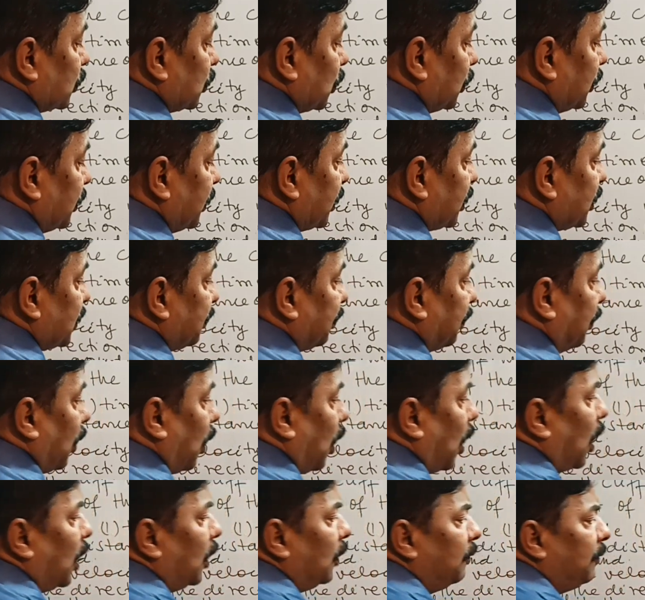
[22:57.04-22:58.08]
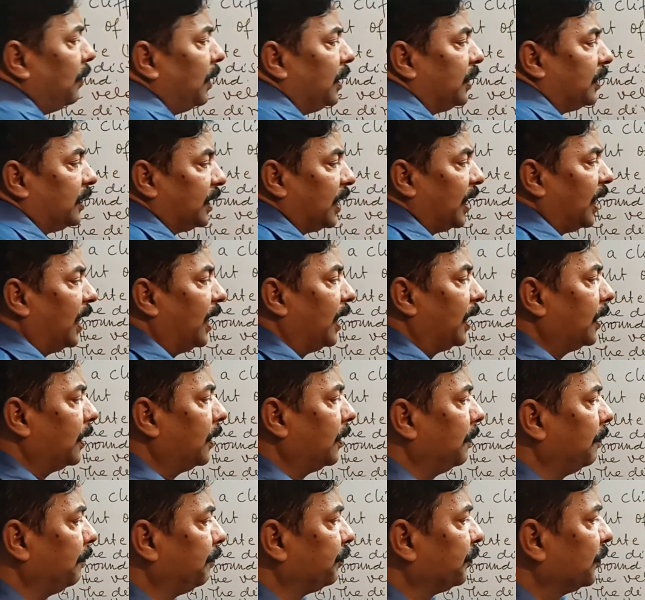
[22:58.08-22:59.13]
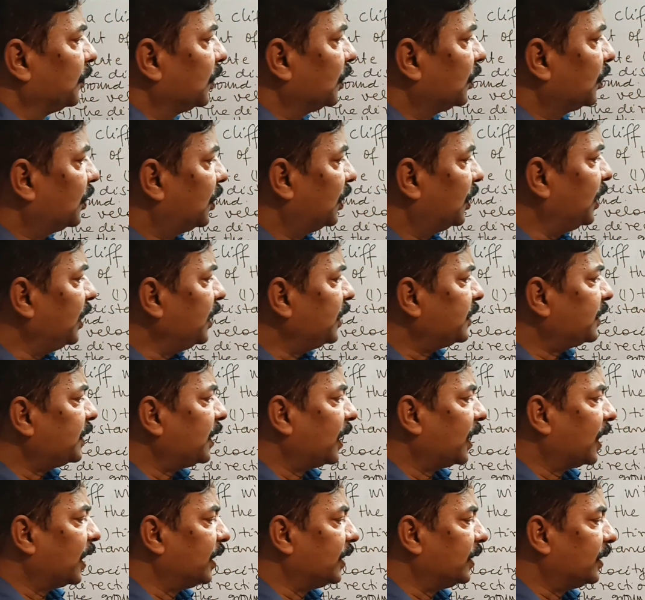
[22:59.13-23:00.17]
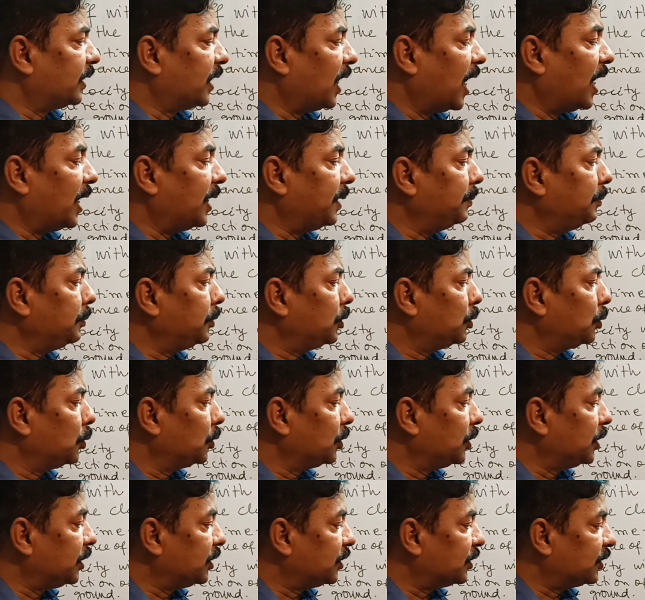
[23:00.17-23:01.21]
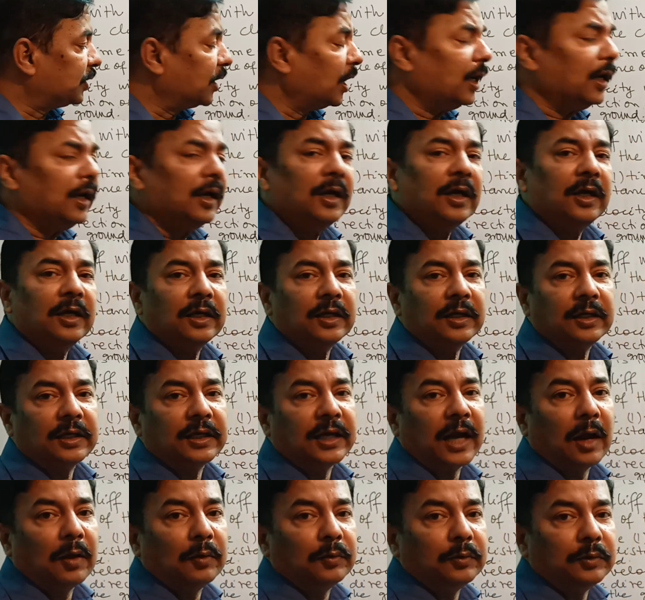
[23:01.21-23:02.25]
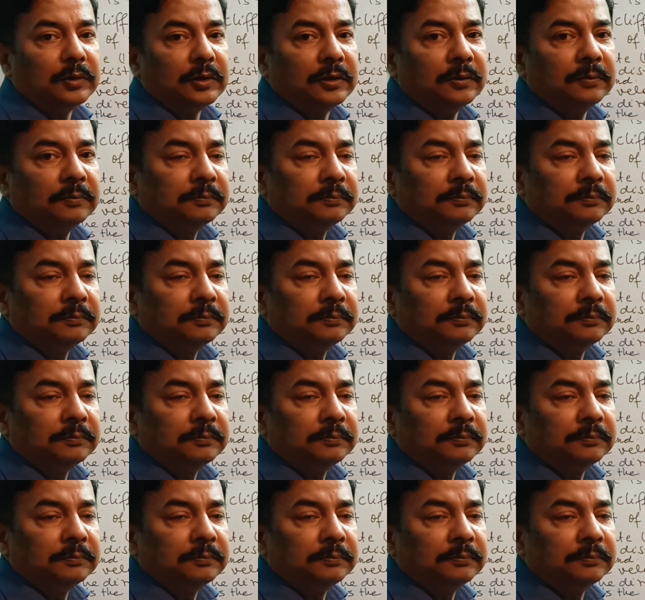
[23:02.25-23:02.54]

So this ball will take 3 second time to reach the ground.